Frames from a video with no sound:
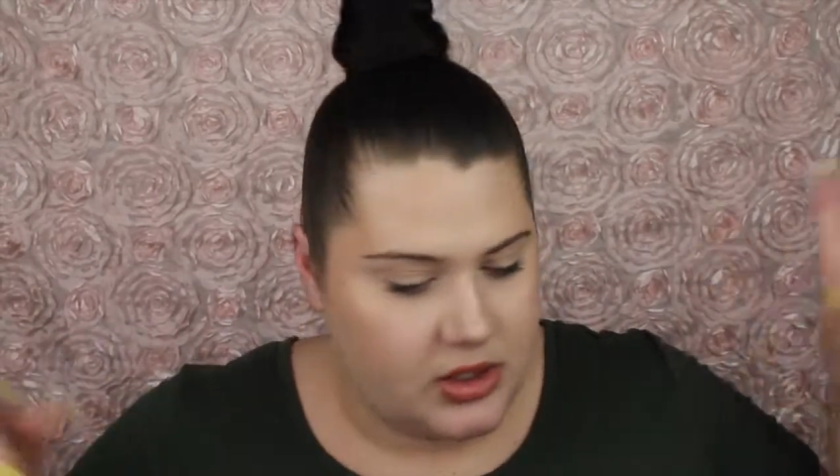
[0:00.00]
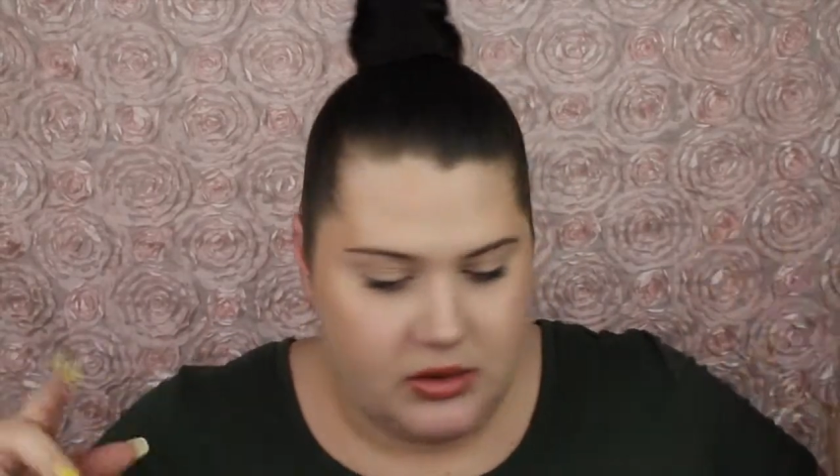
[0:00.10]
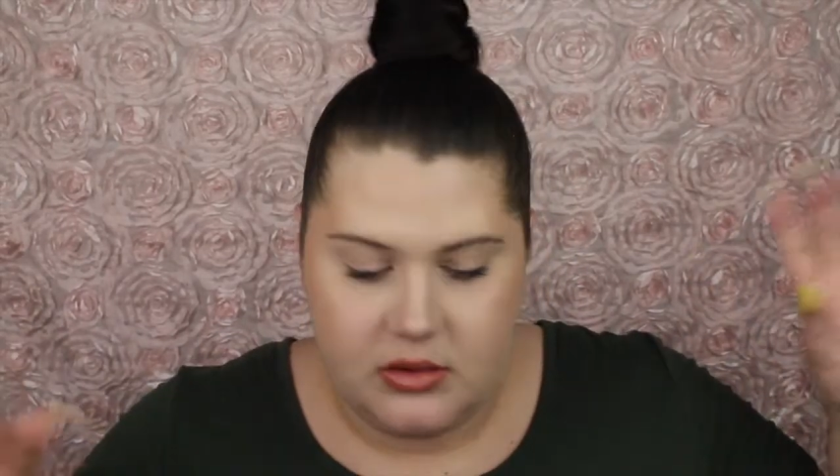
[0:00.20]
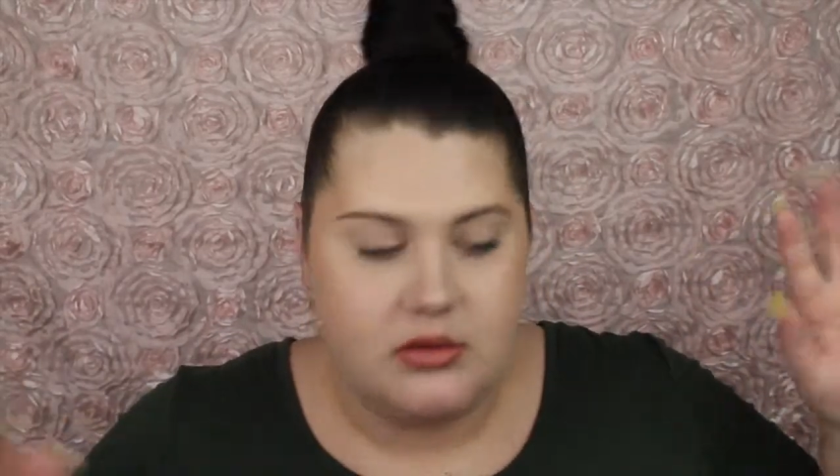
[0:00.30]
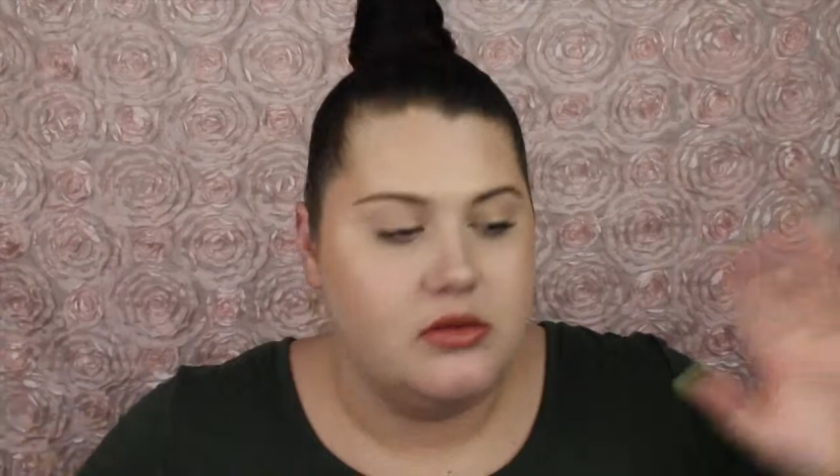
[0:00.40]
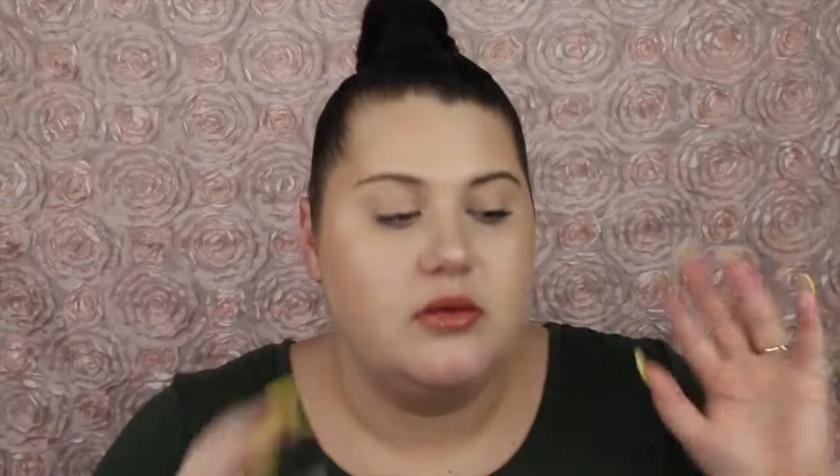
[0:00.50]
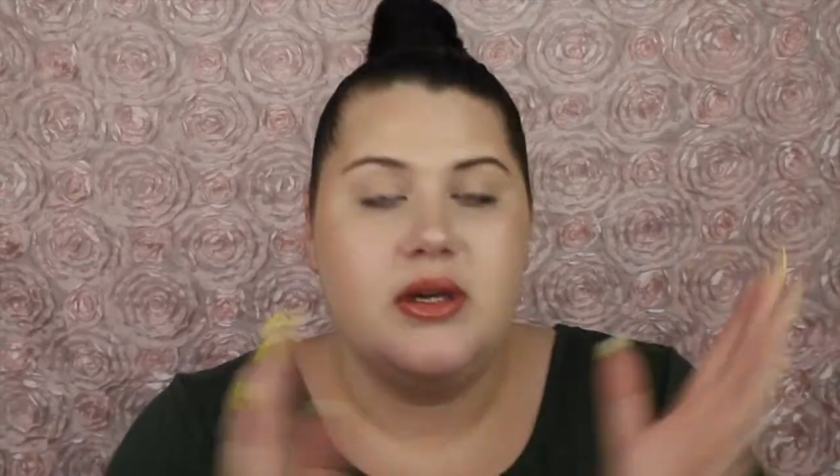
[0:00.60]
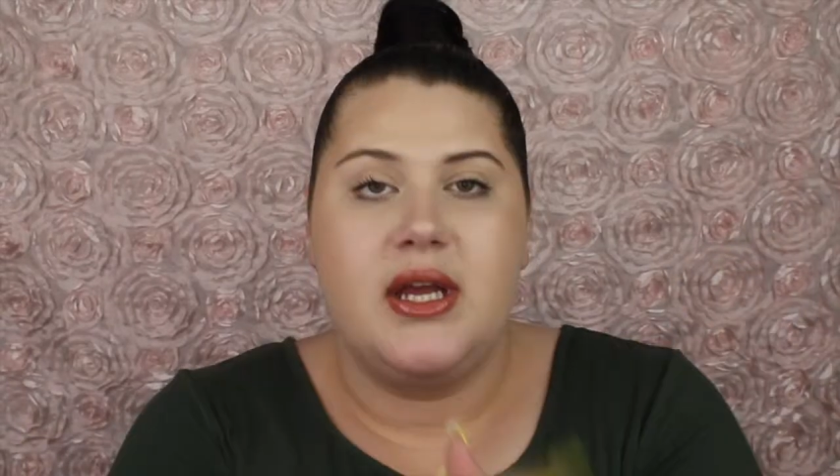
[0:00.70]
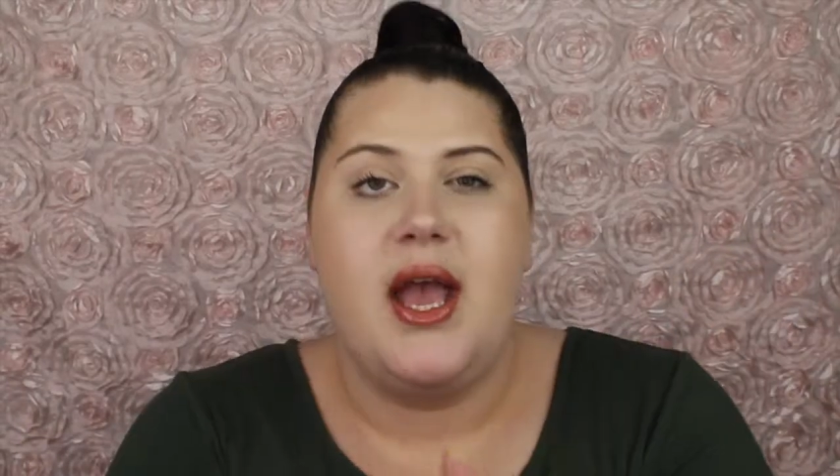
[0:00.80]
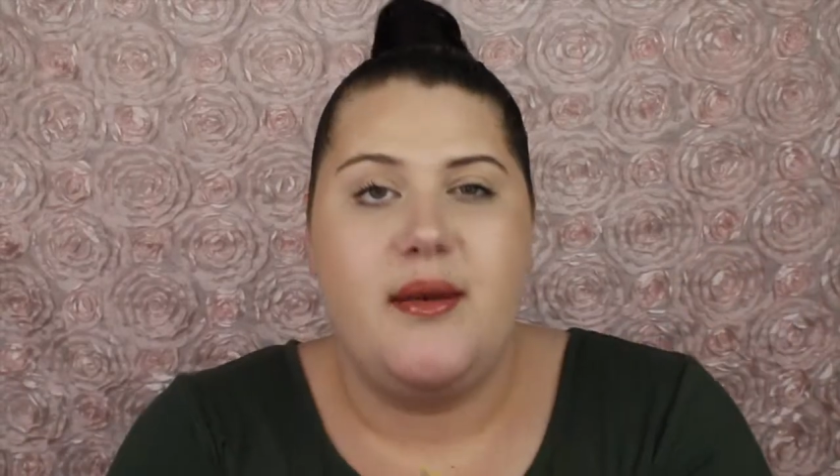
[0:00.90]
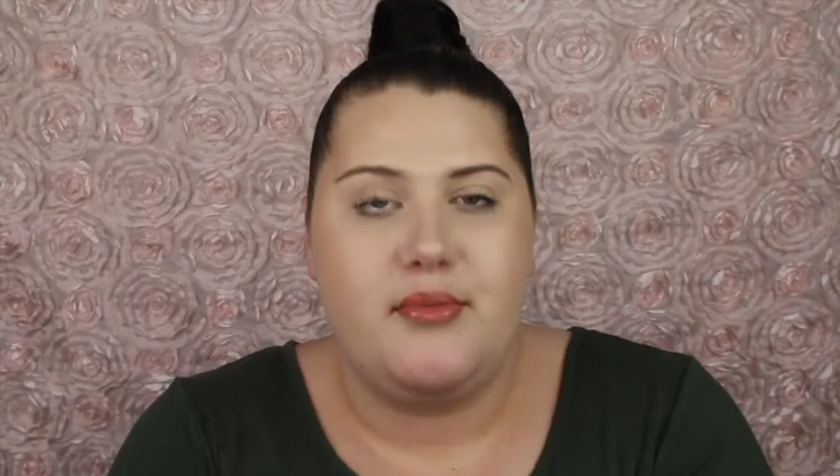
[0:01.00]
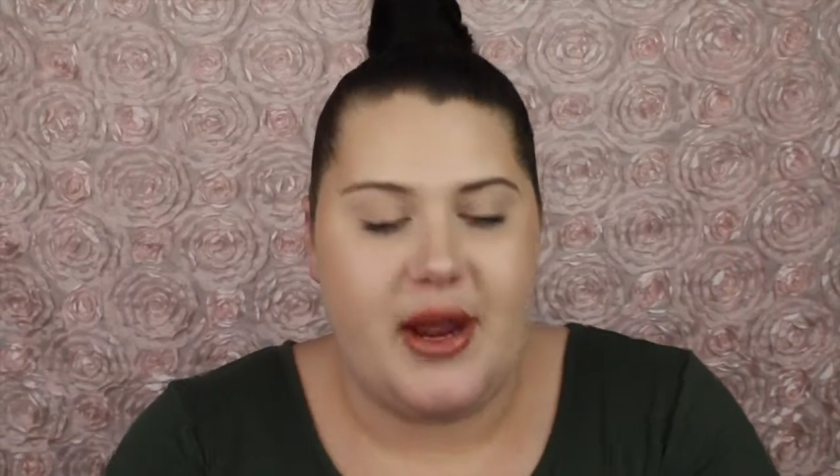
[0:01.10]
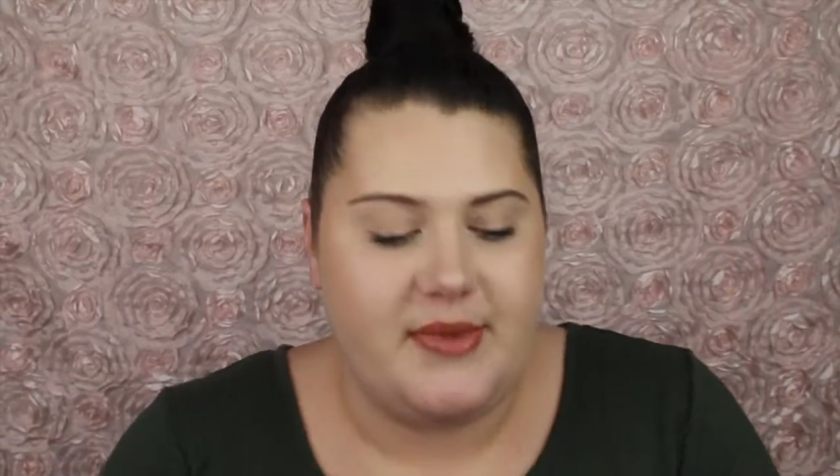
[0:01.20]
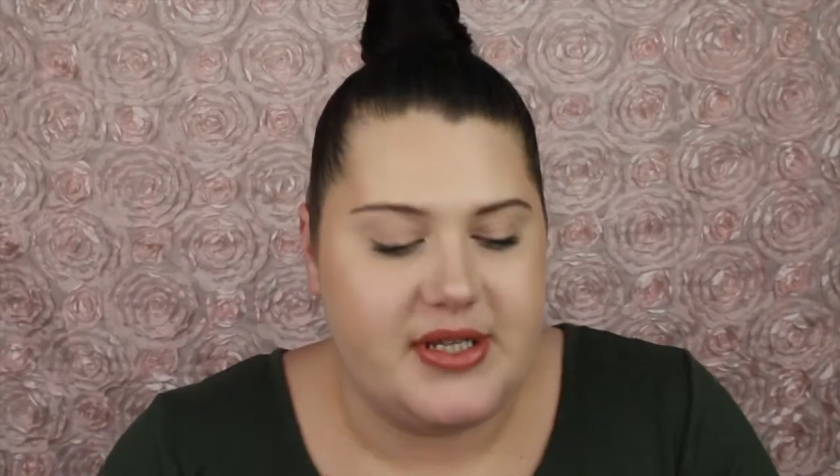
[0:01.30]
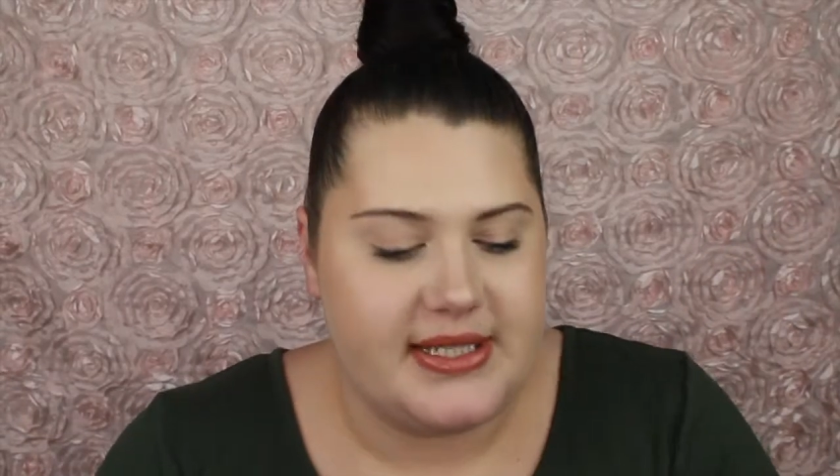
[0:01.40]
to
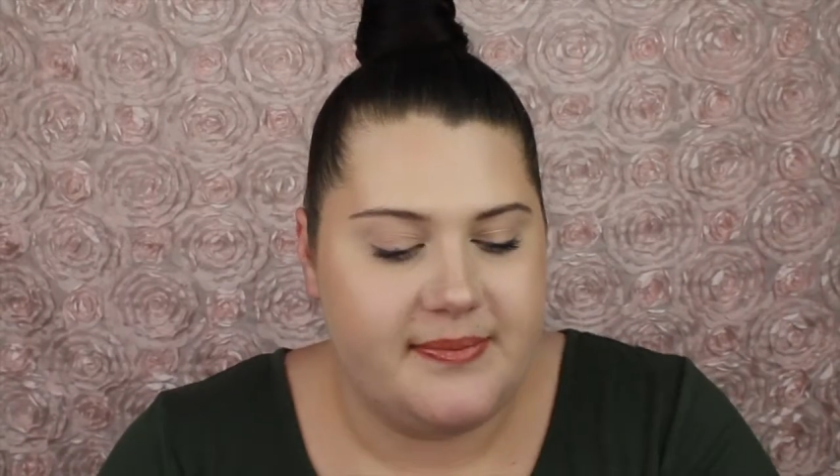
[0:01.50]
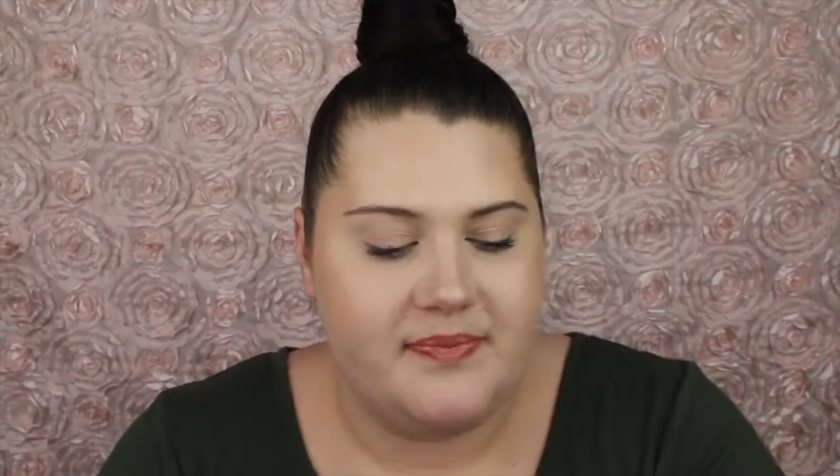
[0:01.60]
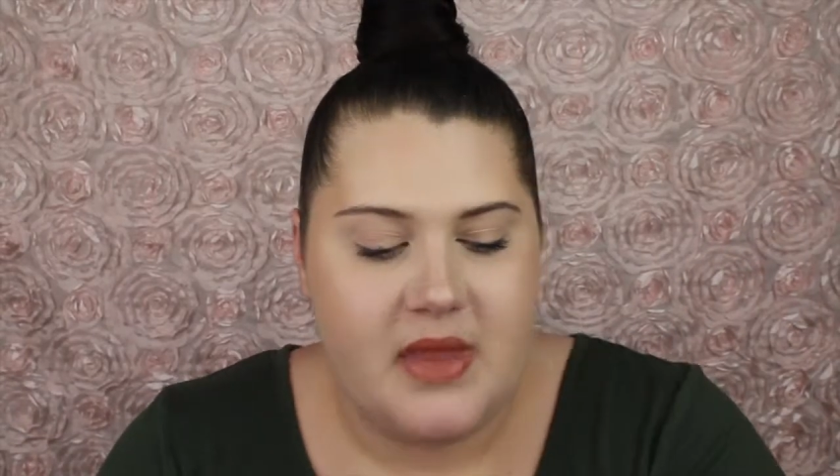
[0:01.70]
primers.